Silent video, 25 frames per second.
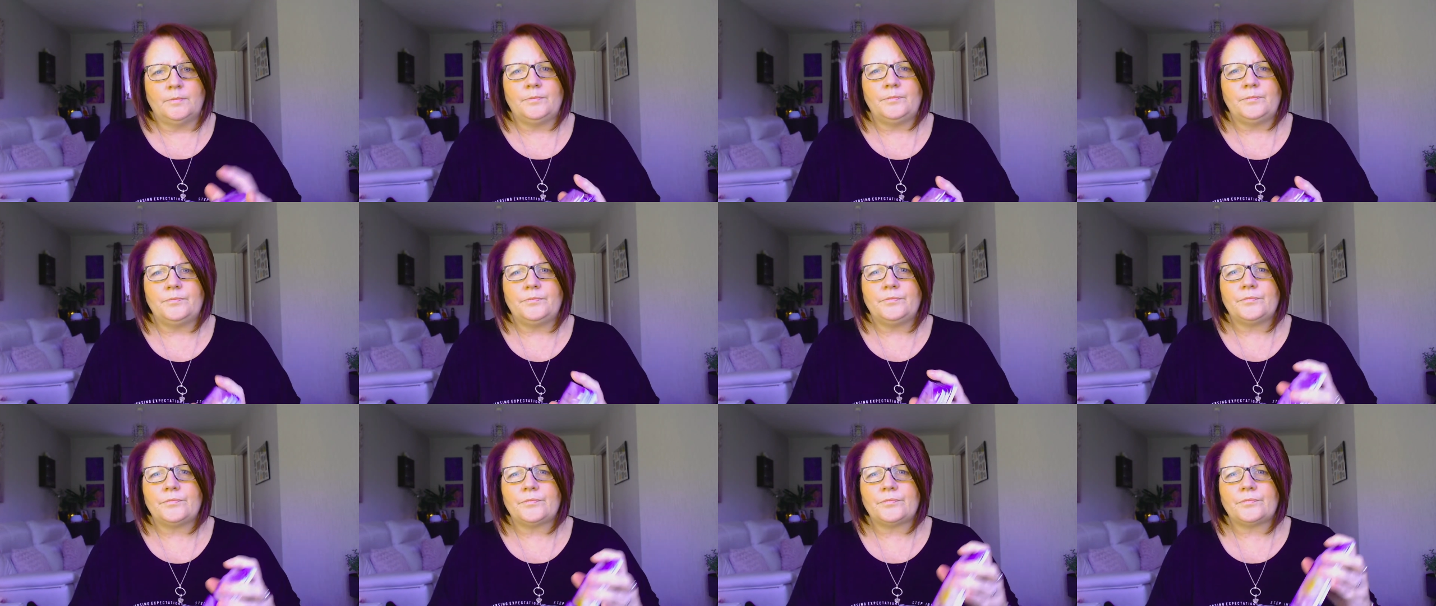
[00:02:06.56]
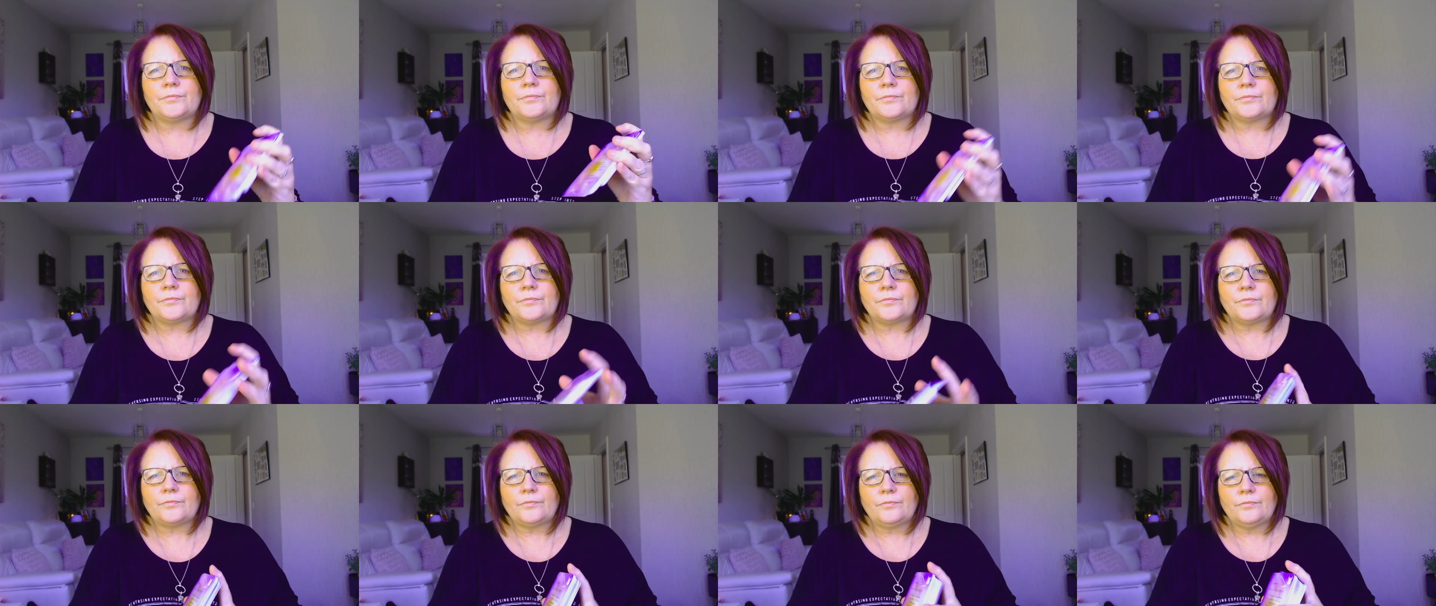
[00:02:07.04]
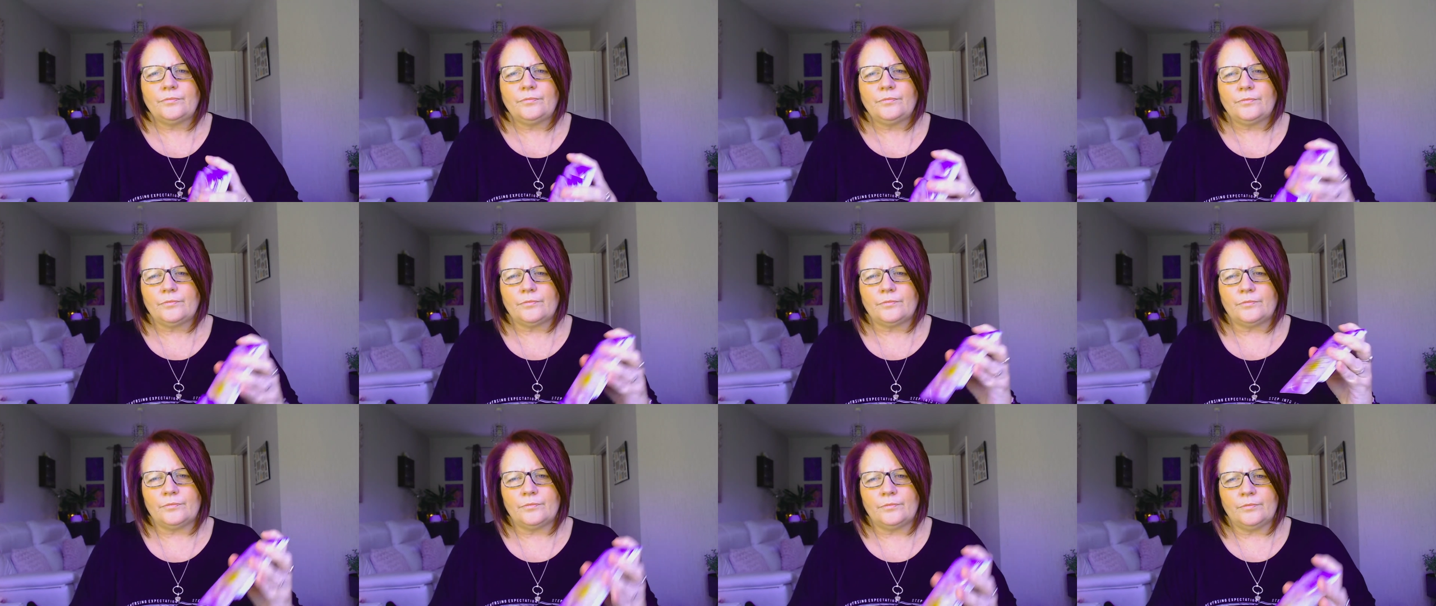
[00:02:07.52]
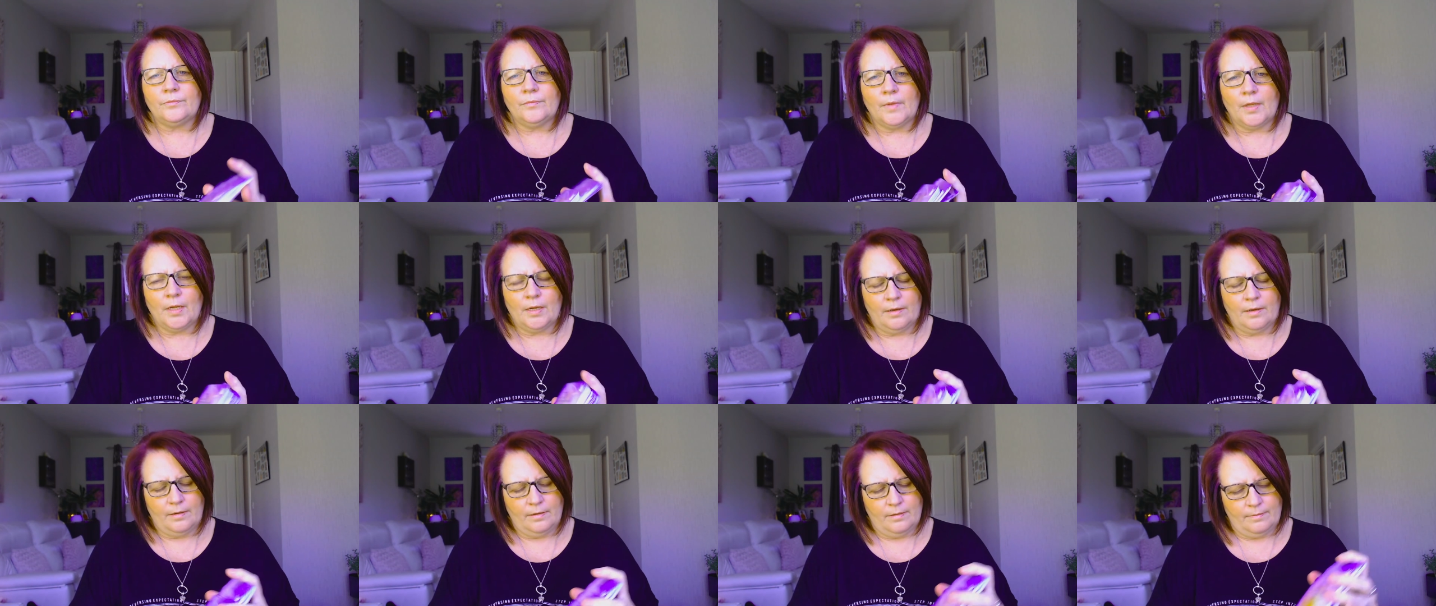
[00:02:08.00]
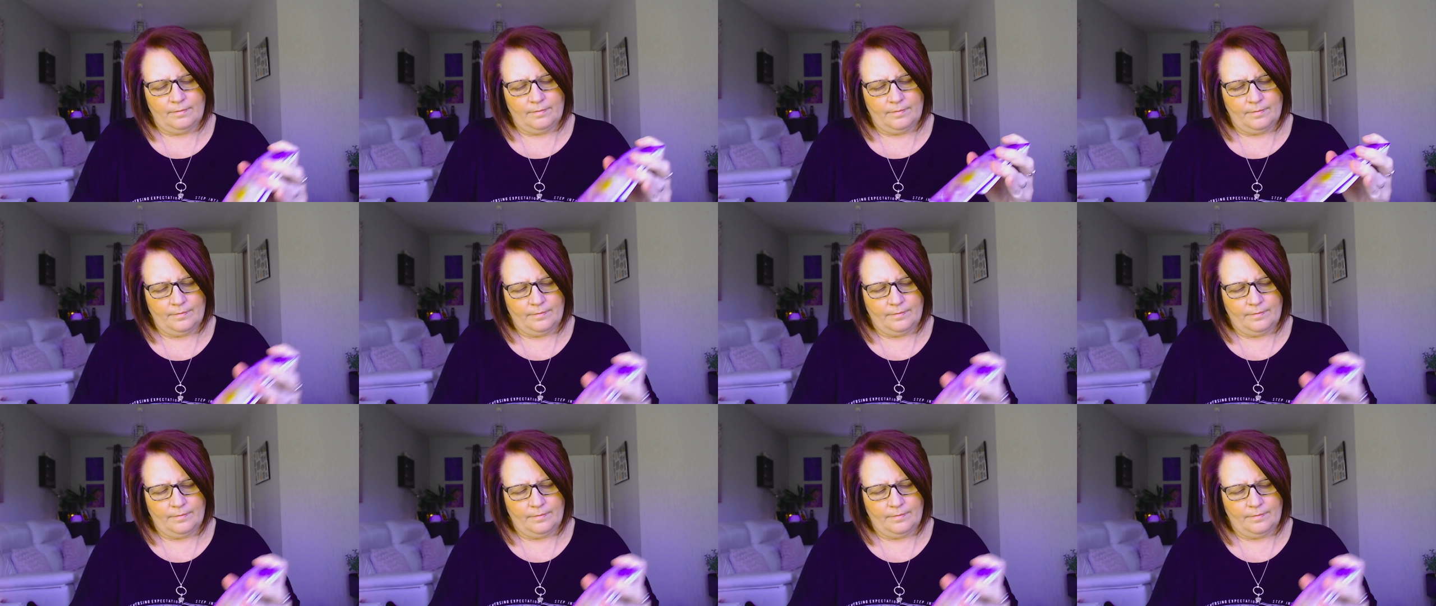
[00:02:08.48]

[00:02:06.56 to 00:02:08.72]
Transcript: [no speech]